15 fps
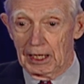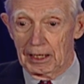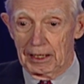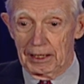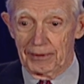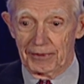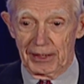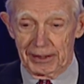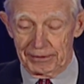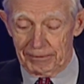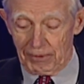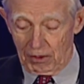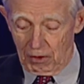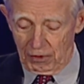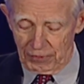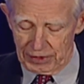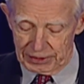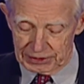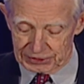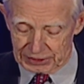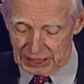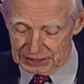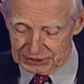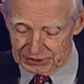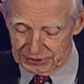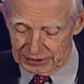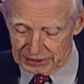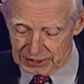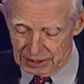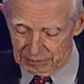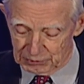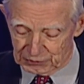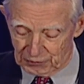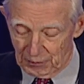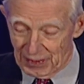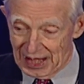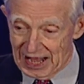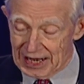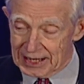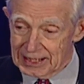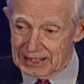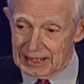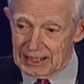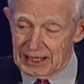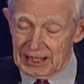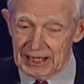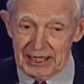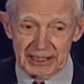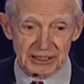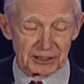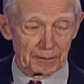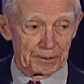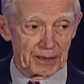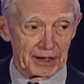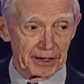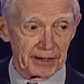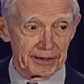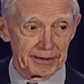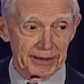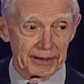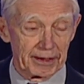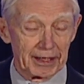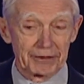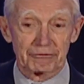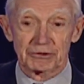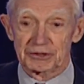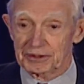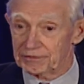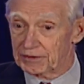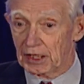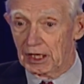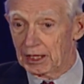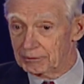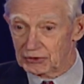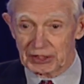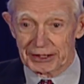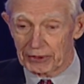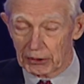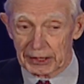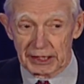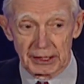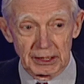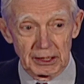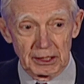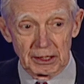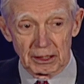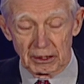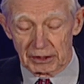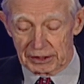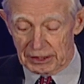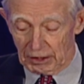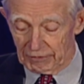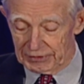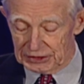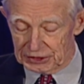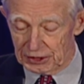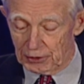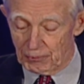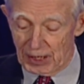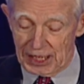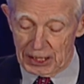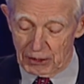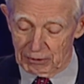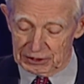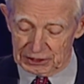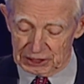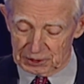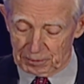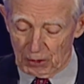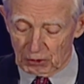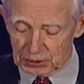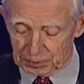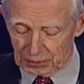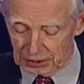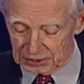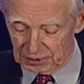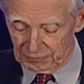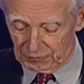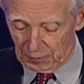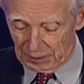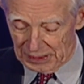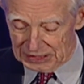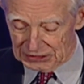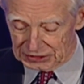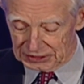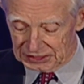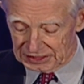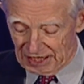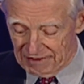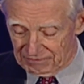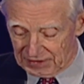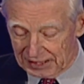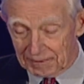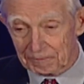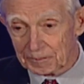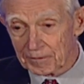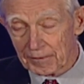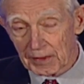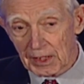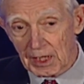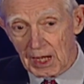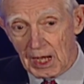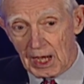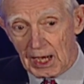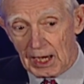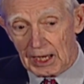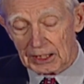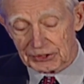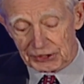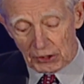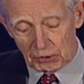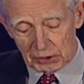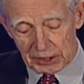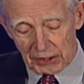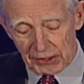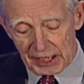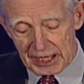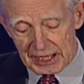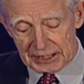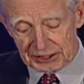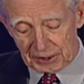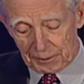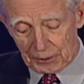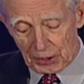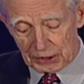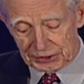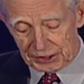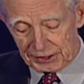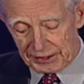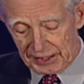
and then all the discussion that comes from that. He has appeared hundreds of times, literally, on television and radio as a spokesperson for patient safety. So clearly he is a person